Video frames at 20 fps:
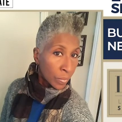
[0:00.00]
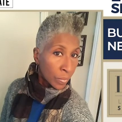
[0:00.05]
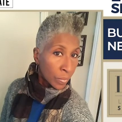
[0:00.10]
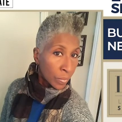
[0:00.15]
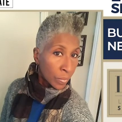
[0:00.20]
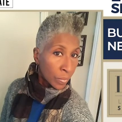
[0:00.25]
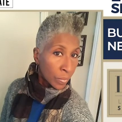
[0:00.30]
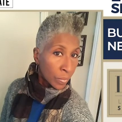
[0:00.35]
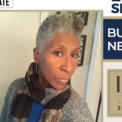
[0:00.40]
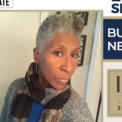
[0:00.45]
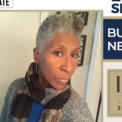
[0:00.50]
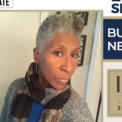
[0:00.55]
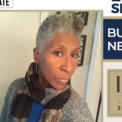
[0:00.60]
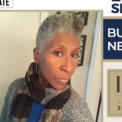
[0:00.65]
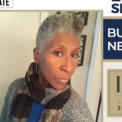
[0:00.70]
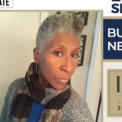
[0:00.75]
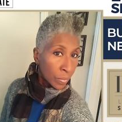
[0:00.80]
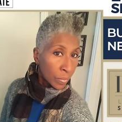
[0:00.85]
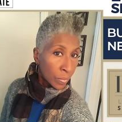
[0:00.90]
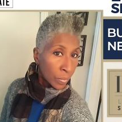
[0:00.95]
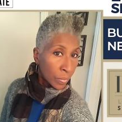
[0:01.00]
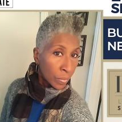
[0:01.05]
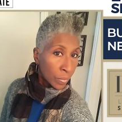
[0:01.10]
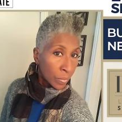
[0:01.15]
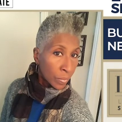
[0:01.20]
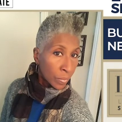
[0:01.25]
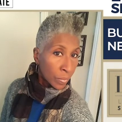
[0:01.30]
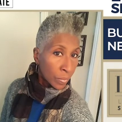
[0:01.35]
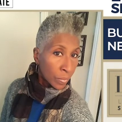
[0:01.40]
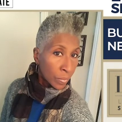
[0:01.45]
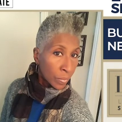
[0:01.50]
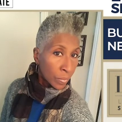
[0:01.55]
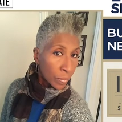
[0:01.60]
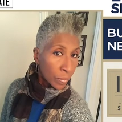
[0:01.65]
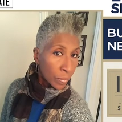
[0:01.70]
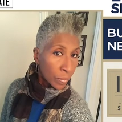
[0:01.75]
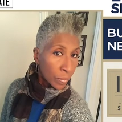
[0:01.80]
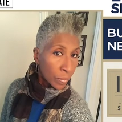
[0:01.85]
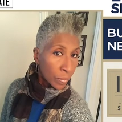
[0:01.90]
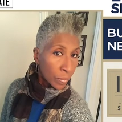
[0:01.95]

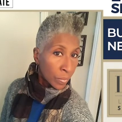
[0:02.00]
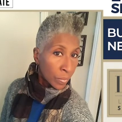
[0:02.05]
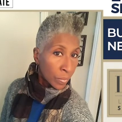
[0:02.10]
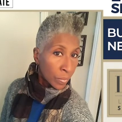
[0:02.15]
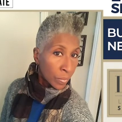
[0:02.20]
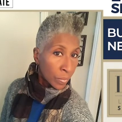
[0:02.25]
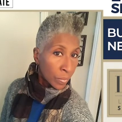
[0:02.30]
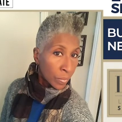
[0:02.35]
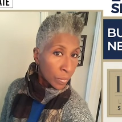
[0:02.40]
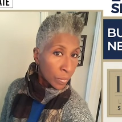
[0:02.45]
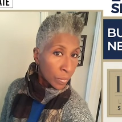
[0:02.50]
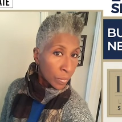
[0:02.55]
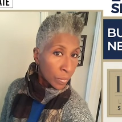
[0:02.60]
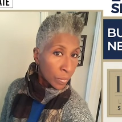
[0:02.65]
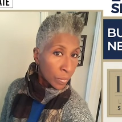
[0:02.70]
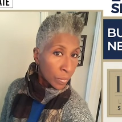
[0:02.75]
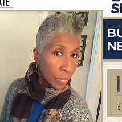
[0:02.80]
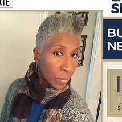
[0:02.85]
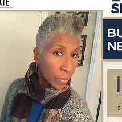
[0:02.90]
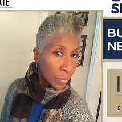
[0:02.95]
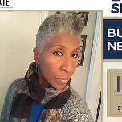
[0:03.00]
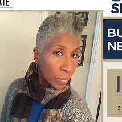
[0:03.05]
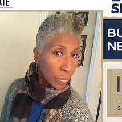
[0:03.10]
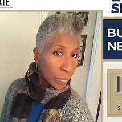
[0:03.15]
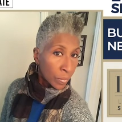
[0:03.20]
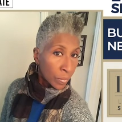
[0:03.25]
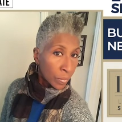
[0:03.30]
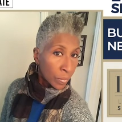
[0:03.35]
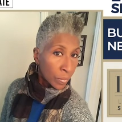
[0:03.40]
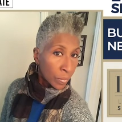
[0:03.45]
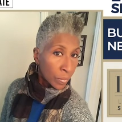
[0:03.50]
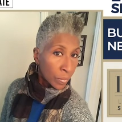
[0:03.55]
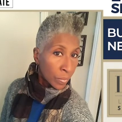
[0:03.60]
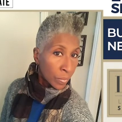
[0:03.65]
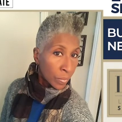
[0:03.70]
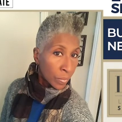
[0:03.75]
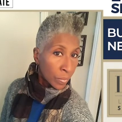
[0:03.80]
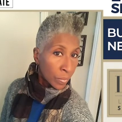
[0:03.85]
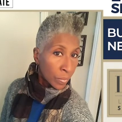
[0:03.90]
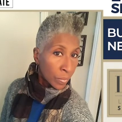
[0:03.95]

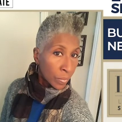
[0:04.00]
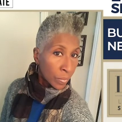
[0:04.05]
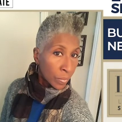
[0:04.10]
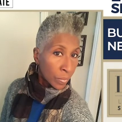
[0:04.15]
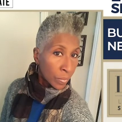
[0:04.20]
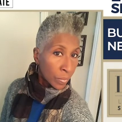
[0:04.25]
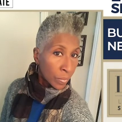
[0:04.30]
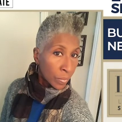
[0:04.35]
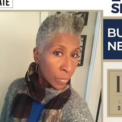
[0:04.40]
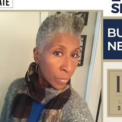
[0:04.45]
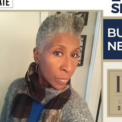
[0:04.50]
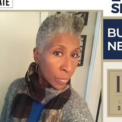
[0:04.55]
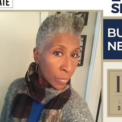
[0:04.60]
The face doesn't move, so there is nothing to read.